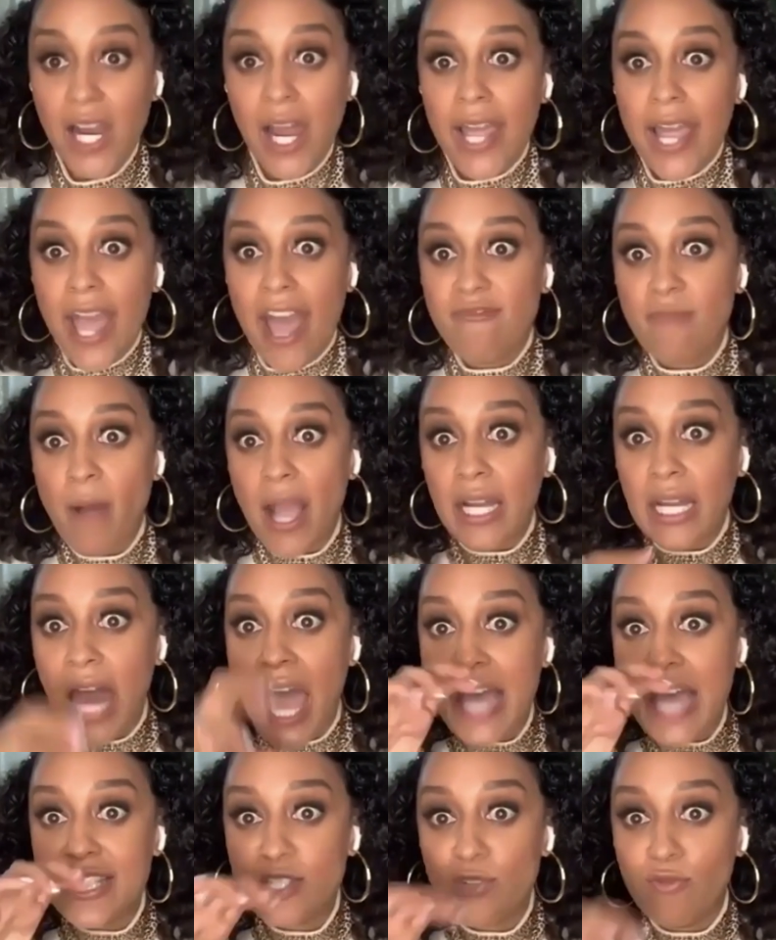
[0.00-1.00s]
I like have my
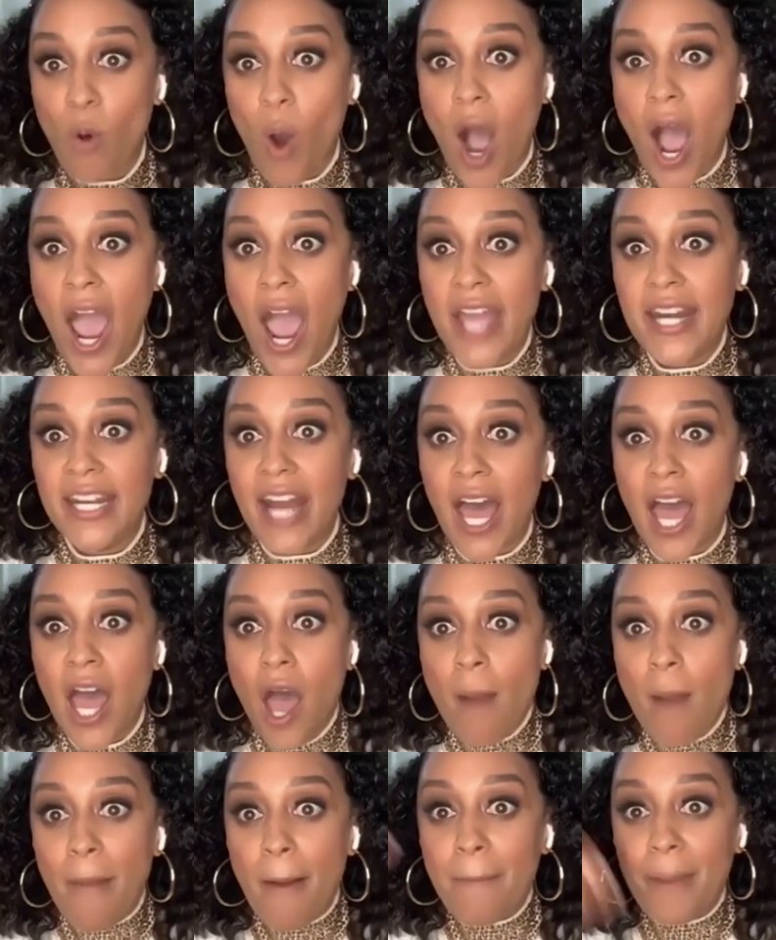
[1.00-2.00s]
glass of wine and
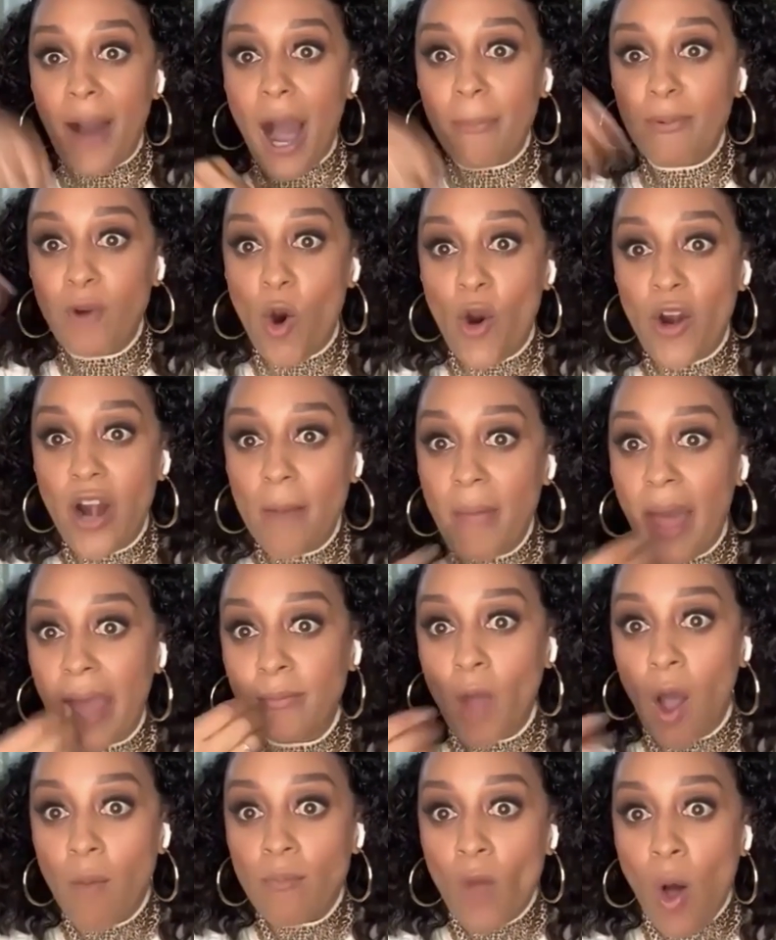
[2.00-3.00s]
my popcorn. I'm
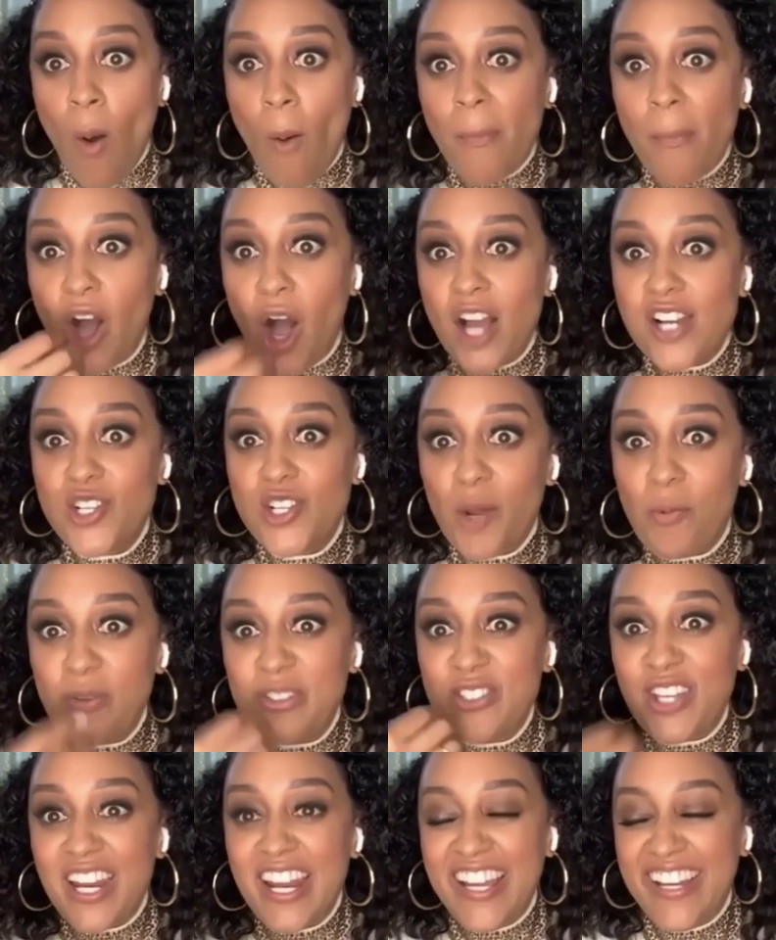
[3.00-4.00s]
like, oh my gosh, like,
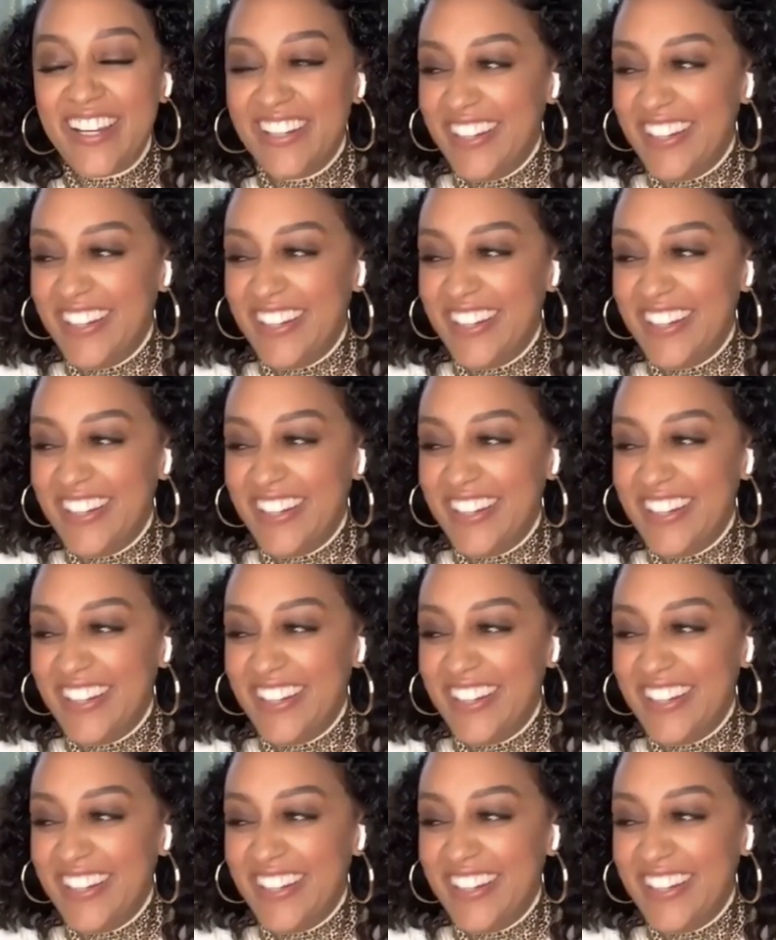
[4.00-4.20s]
what's